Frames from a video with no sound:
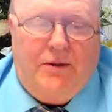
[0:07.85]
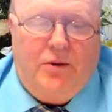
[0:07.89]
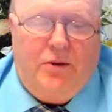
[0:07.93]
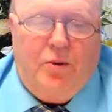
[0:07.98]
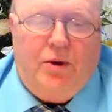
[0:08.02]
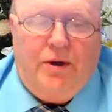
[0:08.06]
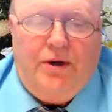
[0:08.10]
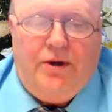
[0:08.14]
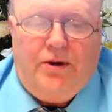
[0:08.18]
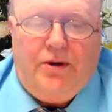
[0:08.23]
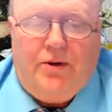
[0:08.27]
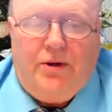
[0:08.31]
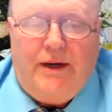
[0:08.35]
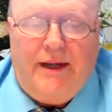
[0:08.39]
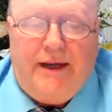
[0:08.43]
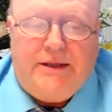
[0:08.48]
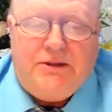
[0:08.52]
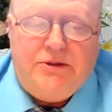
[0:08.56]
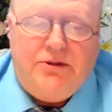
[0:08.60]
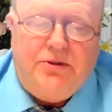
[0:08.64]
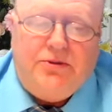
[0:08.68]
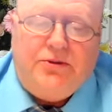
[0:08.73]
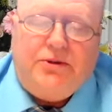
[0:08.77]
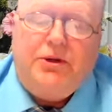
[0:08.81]
We are
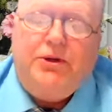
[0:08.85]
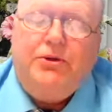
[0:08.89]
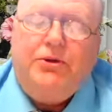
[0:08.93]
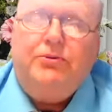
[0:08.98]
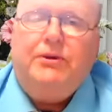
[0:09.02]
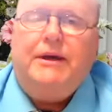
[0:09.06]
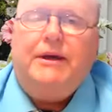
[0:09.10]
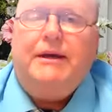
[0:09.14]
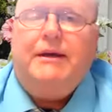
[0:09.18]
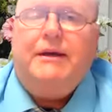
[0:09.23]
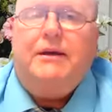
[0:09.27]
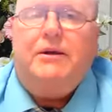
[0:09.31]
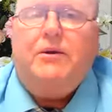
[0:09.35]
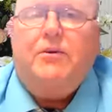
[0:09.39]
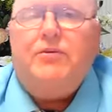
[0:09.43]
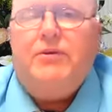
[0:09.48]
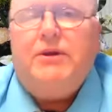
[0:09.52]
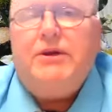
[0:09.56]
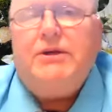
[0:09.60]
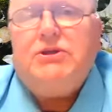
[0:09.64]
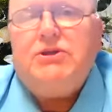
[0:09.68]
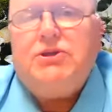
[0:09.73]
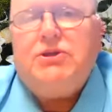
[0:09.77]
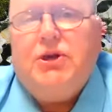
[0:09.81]
glad you're tuned in on
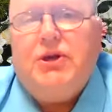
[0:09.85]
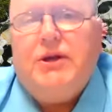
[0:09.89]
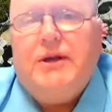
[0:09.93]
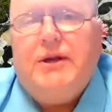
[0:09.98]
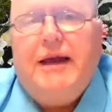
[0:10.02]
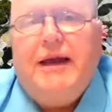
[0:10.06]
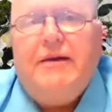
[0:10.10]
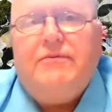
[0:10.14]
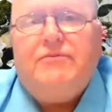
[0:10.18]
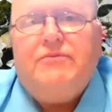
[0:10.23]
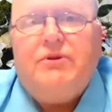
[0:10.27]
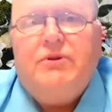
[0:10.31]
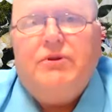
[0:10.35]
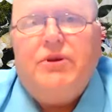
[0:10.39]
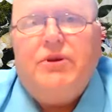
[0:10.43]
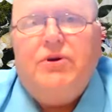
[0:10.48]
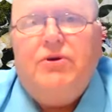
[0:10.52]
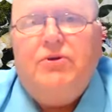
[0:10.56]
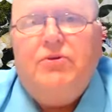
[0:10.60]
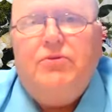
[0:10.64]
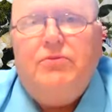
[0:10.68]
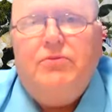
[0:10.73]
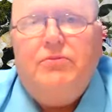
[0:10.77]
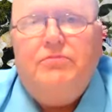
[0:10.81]
this Sunday
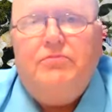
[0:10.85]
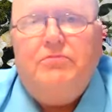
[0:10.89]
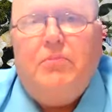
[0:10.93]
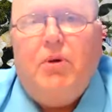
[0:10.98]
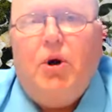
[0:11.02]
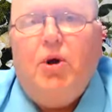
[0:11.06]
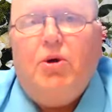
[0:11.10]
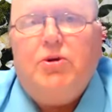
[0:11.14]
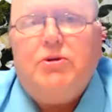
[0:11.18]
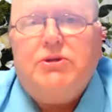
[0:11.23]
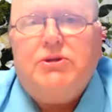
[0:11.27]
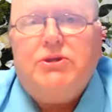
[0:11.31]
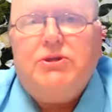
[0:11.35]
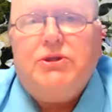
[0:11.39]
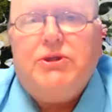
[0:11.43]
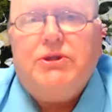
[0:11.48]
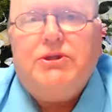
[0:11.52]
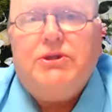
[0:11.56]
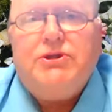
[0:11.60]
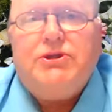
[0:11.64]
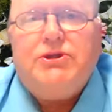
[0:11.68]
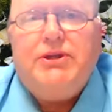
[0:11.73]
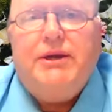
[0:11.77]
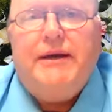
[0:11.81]
afternoon, March
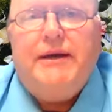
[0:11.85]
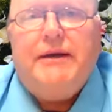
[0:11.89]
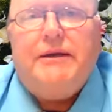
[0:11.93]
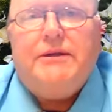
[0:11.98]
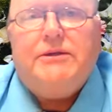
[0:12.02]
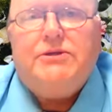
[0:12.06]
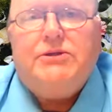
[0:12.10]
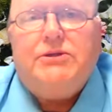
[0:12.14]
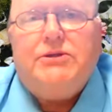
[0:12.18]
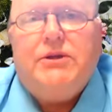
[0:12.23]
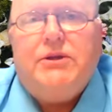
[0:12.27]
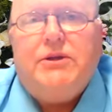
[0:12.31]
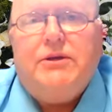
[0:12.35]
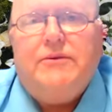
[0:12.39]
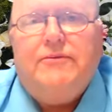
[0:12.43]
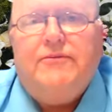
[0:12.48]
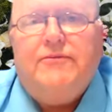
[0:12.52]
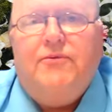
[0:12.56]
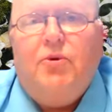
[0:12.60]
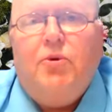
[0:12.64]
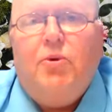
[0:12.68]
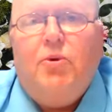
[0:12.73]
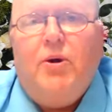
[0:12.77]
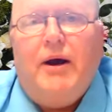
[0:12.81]
the 6th,
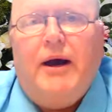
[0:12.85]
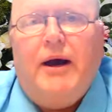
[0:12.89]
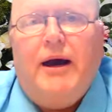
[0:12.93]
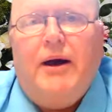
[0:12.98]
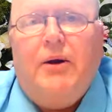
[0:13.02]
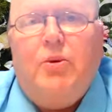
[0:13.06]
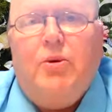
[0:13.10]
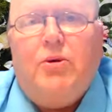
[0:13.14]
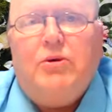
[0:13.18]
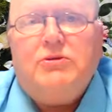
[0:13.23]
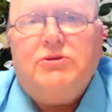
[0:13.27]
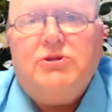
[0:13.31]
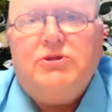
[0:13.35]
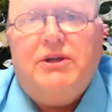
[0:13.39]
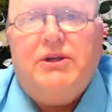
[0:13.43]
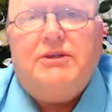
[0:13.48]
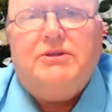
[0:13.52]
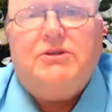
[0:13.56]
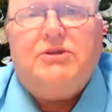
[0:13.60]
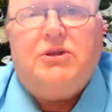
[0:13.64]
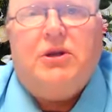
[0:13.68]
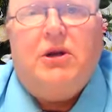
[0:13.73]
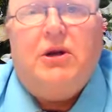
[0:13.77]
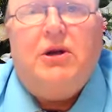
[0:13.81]
for our
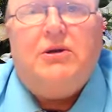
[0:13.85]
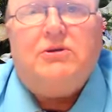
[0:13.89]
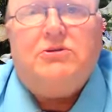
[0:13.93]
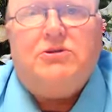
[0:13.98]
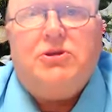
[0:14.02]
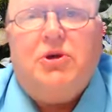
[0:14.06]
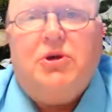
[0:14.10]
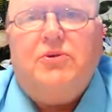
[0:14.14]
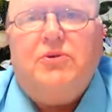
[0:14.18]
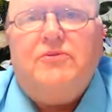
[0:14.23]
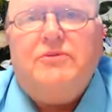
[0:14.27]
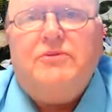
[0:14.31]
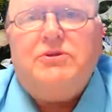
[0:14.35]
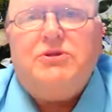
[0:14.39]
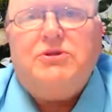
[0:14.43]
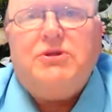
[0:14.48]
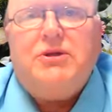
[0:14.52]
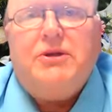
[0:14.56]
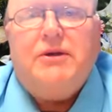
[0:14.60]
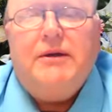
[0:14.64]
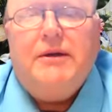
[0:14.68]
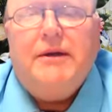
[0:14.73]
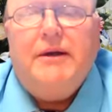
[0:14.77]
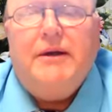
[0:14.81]
6 o'clock service.